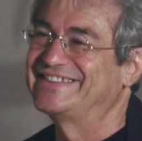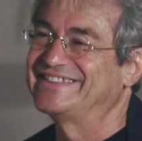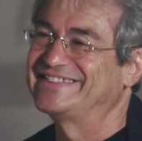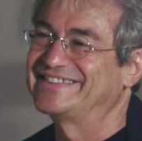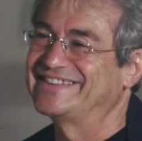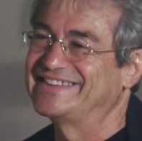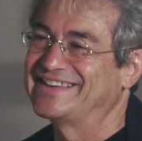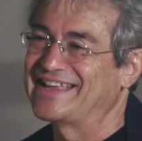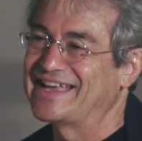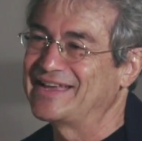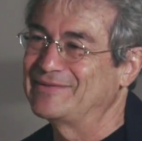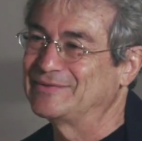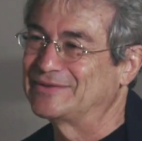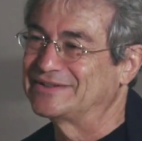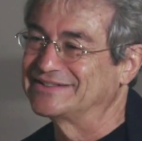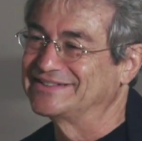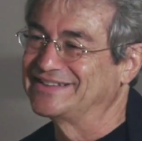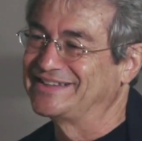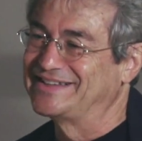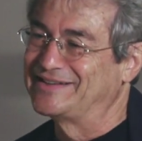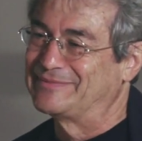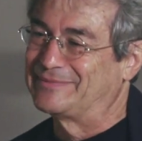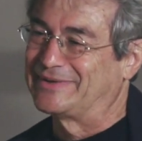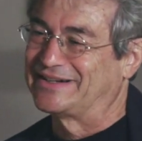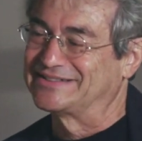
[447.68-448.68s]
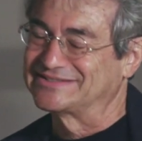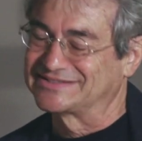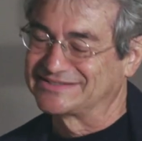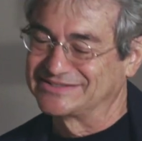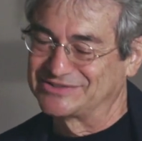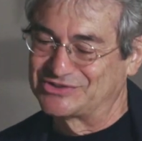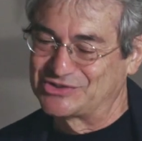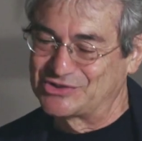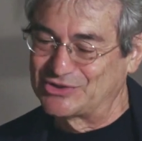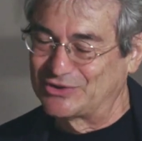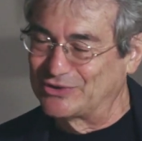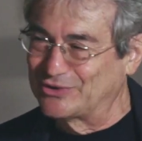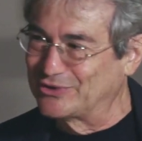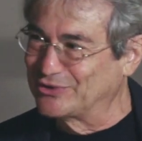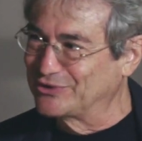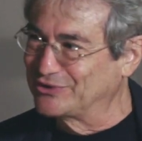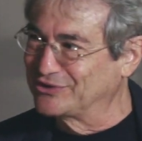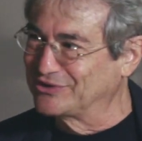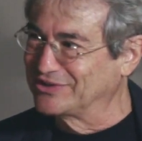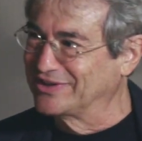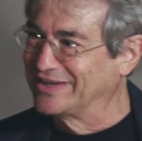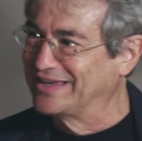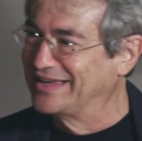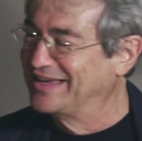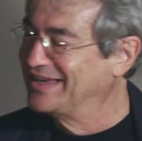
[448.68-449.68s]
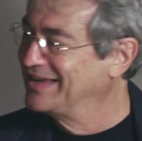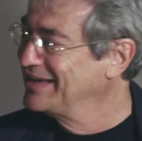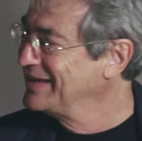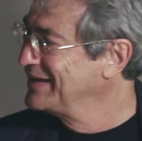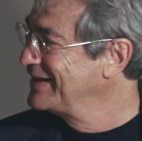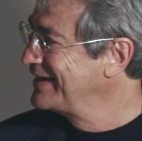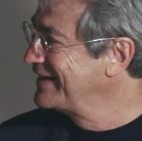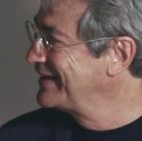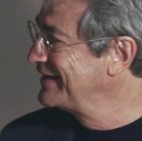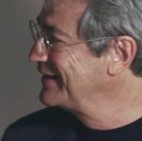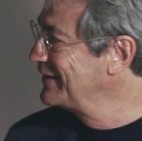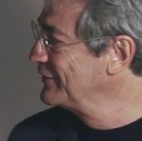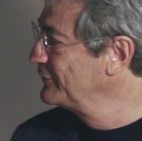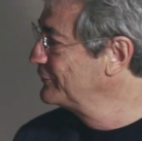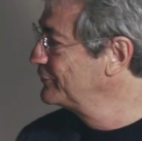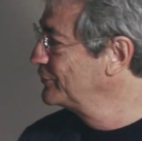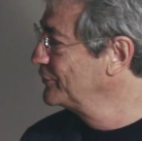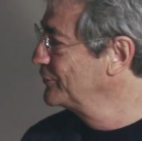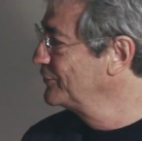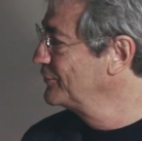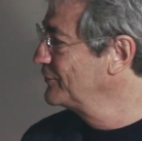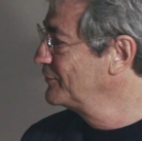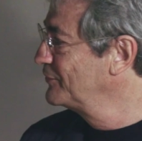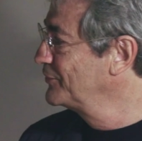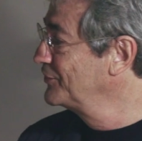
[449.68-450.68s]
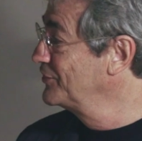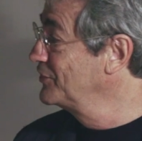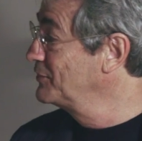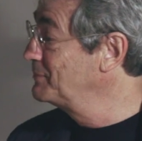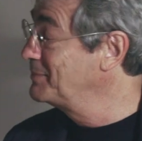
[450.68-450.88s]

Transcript: a name Cornelia Parker chose for this